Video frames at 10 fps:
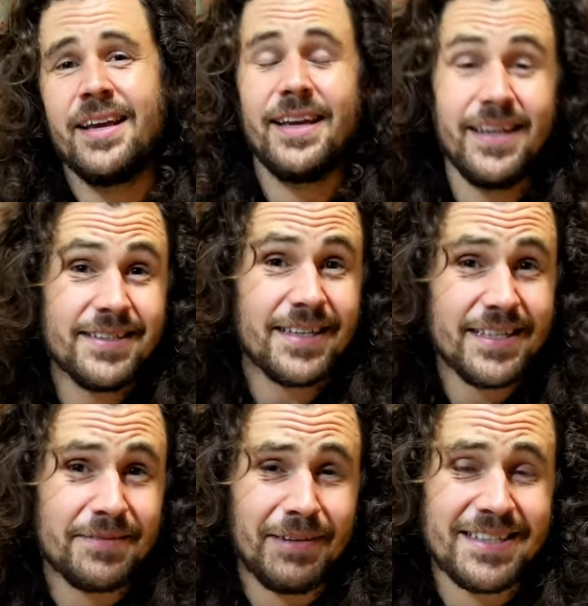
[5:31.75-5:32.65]
It
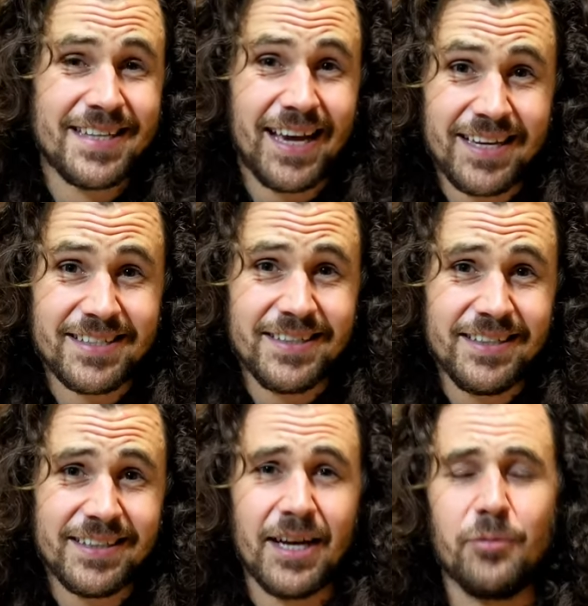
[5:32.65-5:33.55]
is
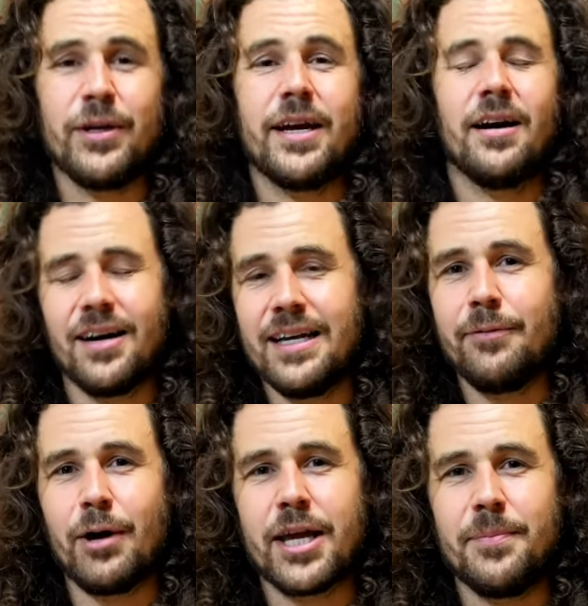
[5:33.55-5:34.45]
fantastic and we highly
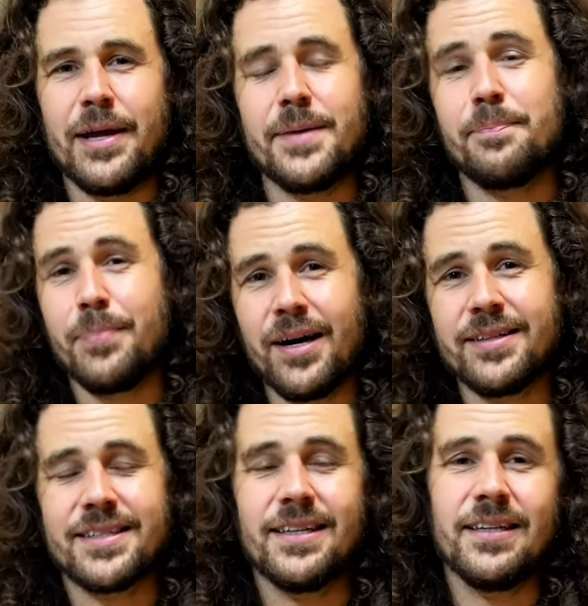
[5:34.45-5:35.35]
recommend it,
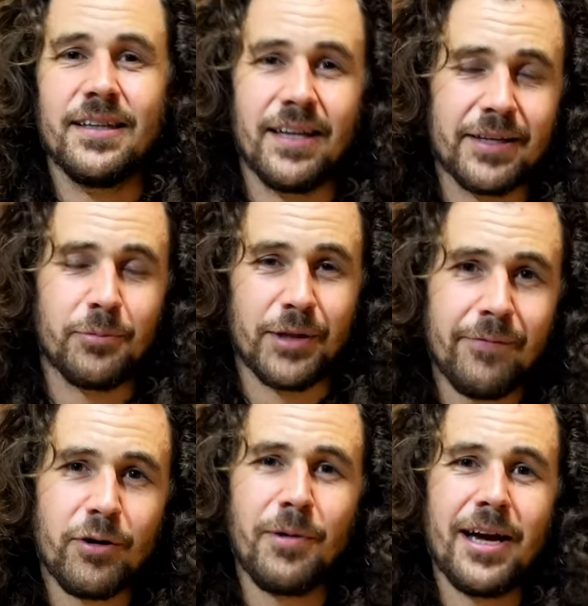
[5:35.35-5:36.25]
but like with
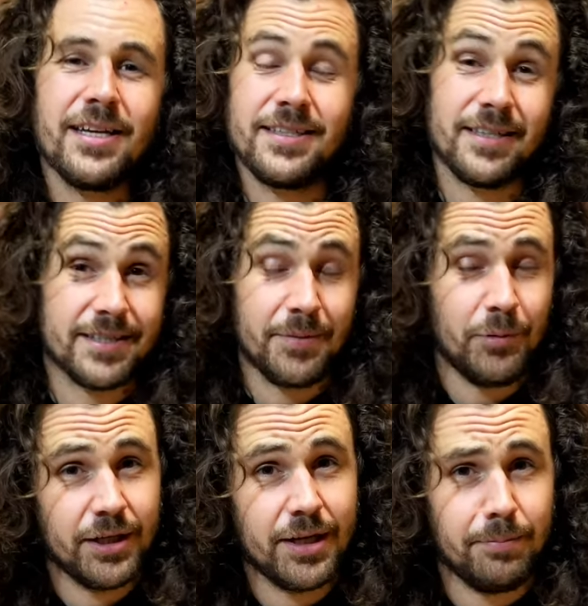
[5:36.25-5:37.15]
every rack, it does come
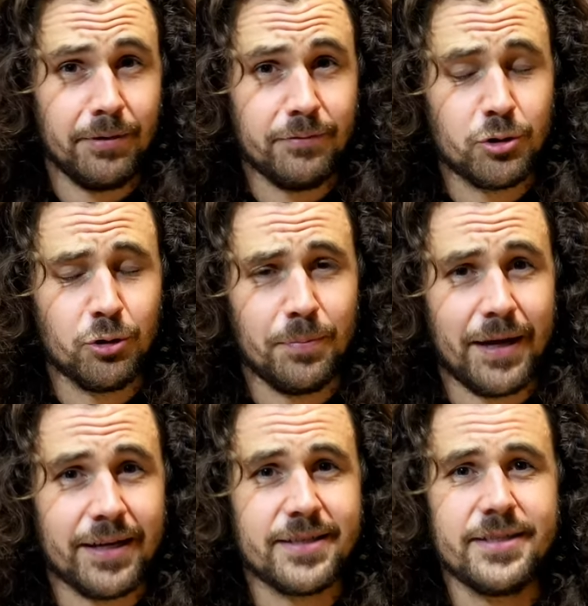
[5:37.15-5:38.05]
with a couple of
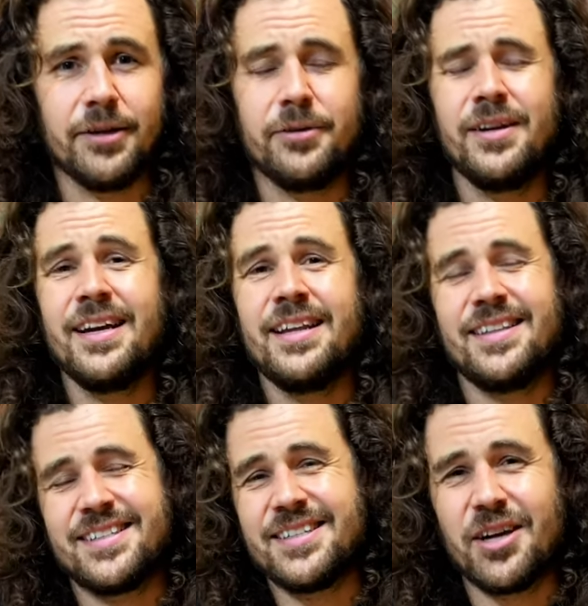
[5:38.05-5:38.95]
drawbacks. So
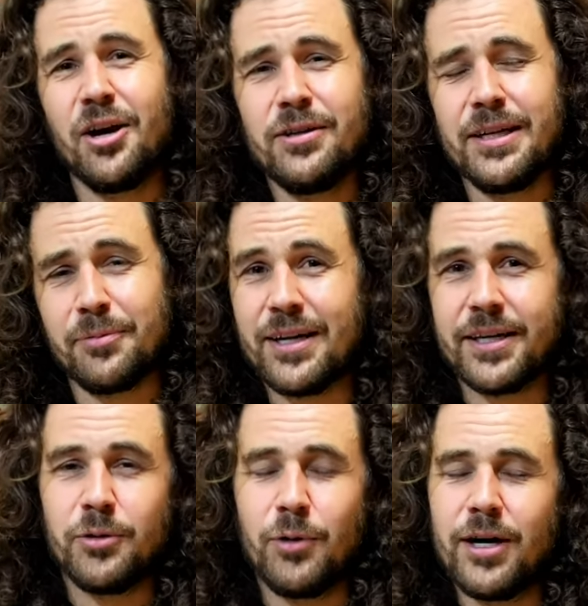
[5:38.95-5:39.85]
this is only really
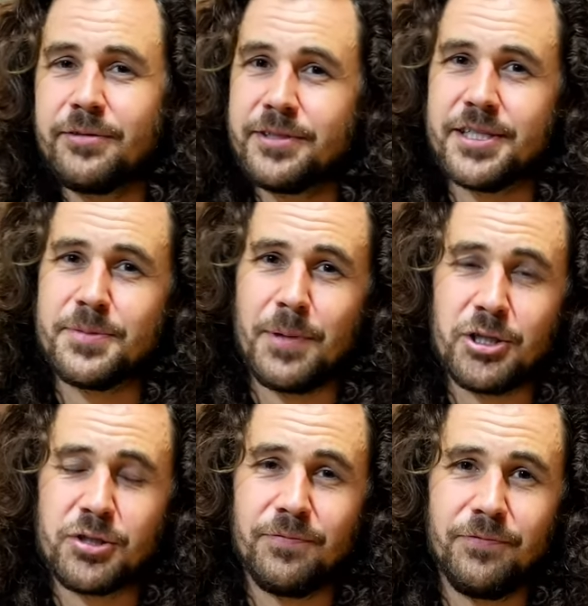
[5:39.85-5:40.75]
going to work with
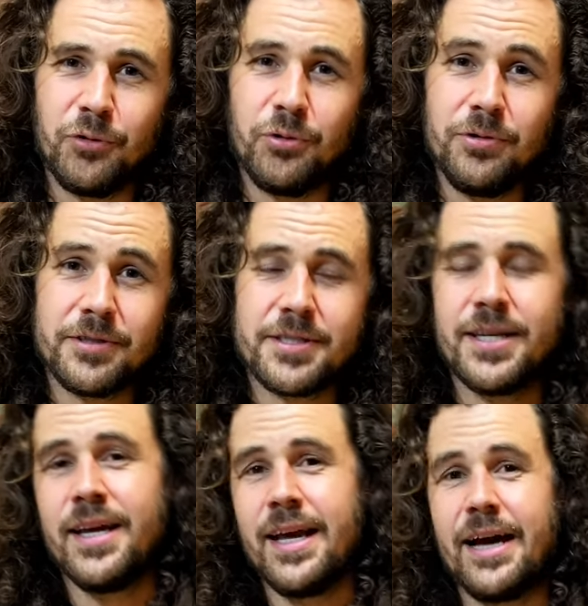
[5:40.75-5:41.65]
suspension forks.
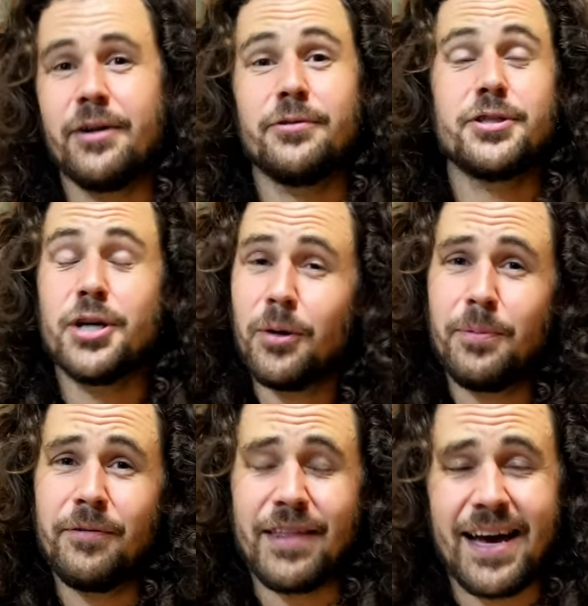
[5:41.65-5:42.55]
And on top
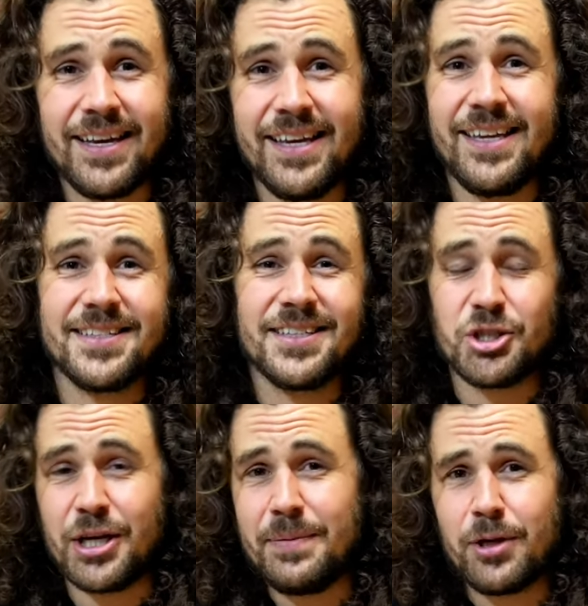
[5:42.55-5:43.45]
of that, it isn't
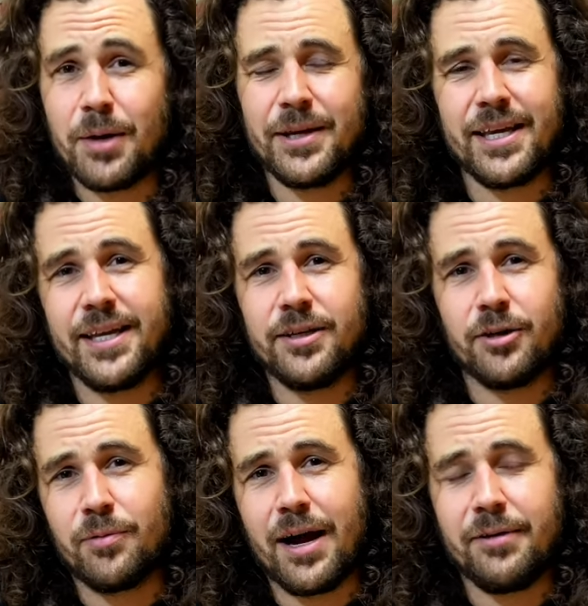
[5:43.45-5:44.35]
cheap, coming in
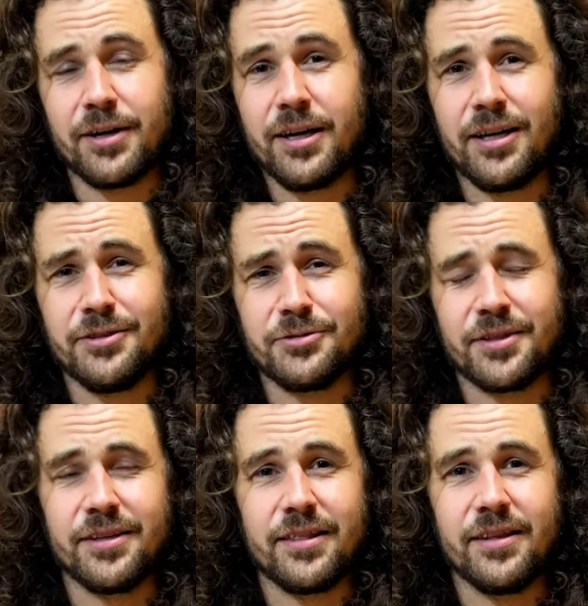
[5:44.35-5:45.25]
around
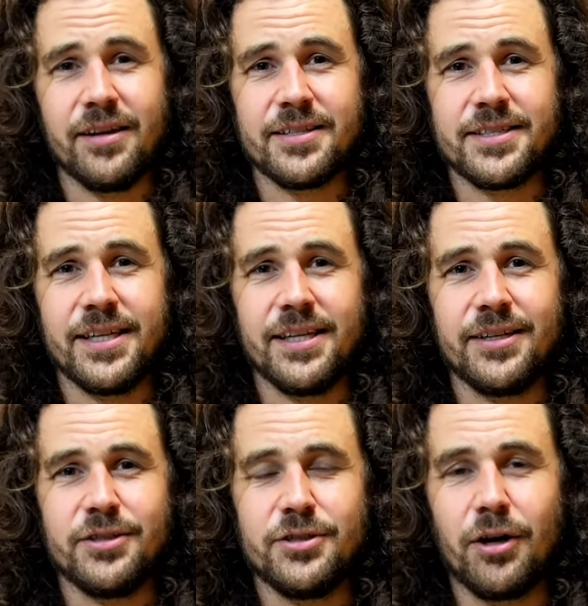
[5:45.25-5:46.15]

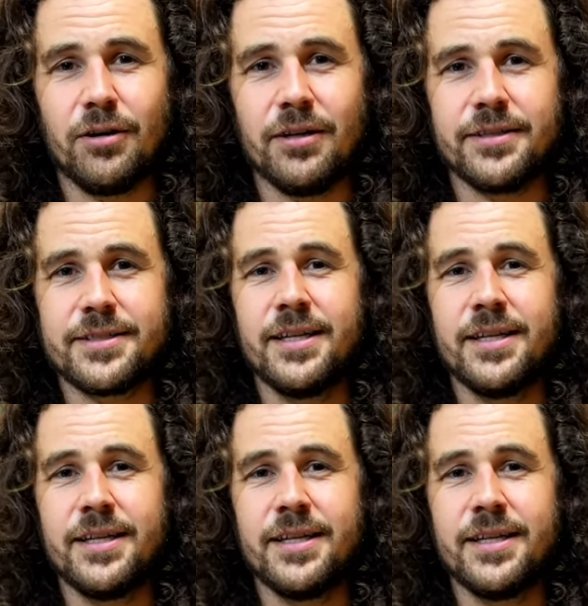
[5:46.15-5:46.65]
$130.